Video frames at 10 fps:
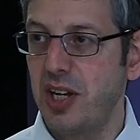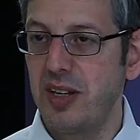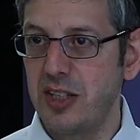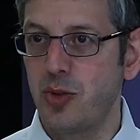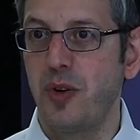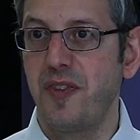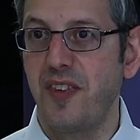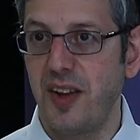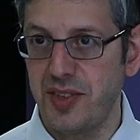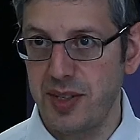turn into a
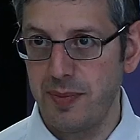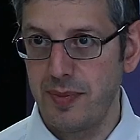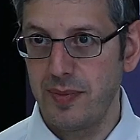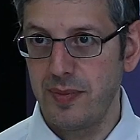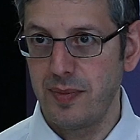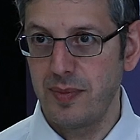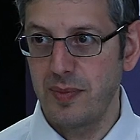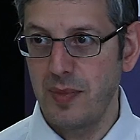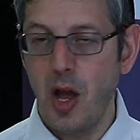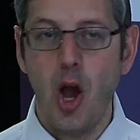flood.
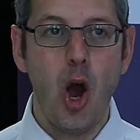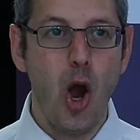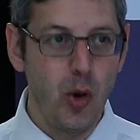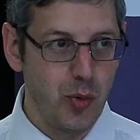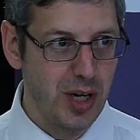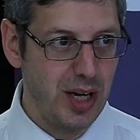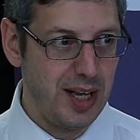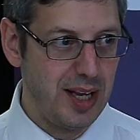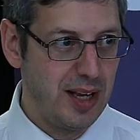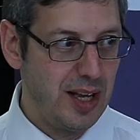
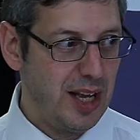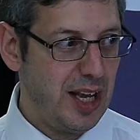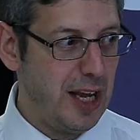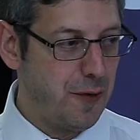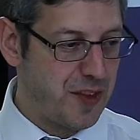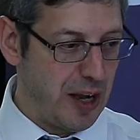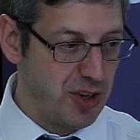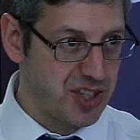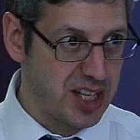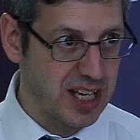Only if
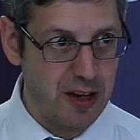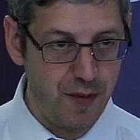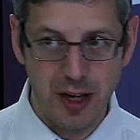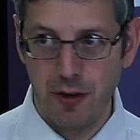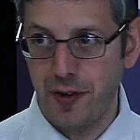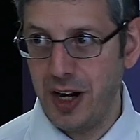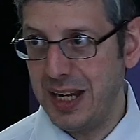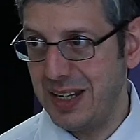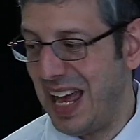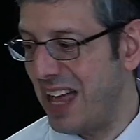there is the giving of
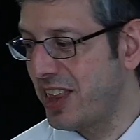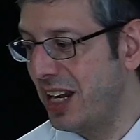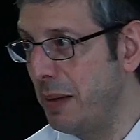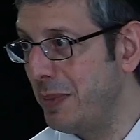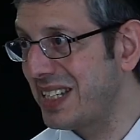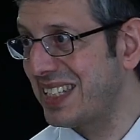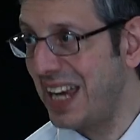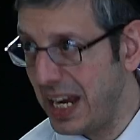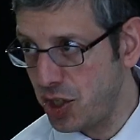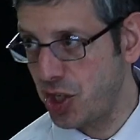rain and the
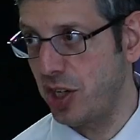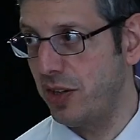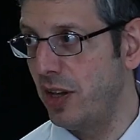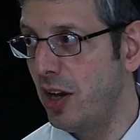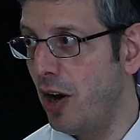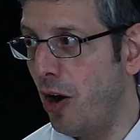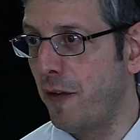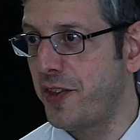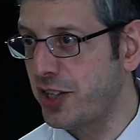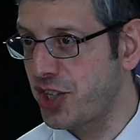limitation
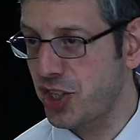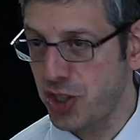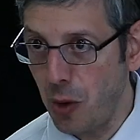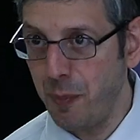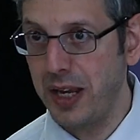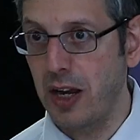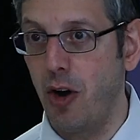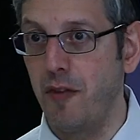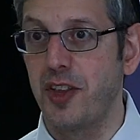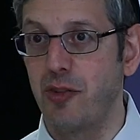of the stopping
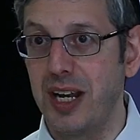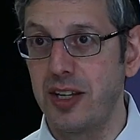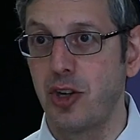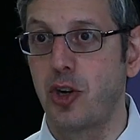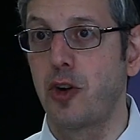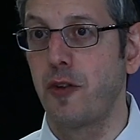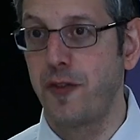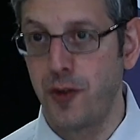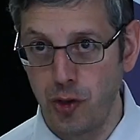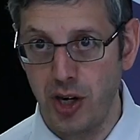of the rain, the
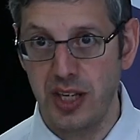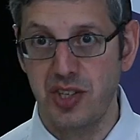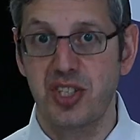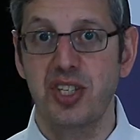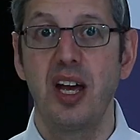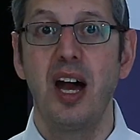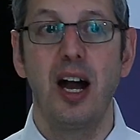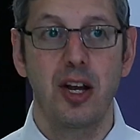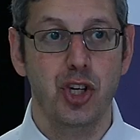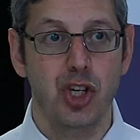gevurais
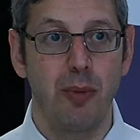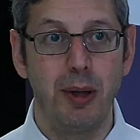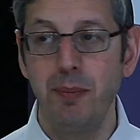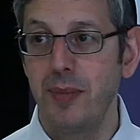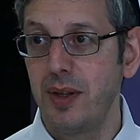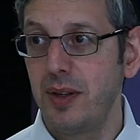hagashomim,